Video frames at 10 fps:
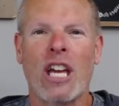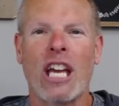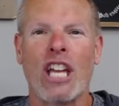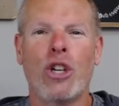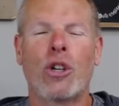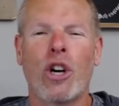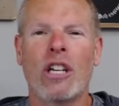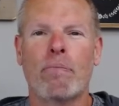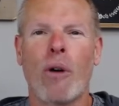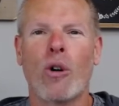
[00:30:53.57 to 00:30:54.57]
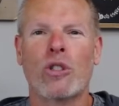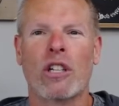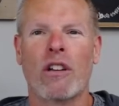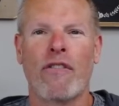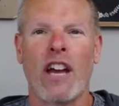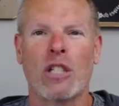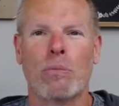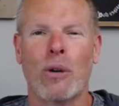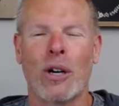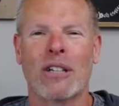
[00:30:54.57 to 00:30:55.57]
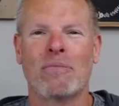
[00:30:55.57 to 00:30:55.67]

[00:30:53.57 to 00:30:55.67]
thing and you couldn't post it to Facebook,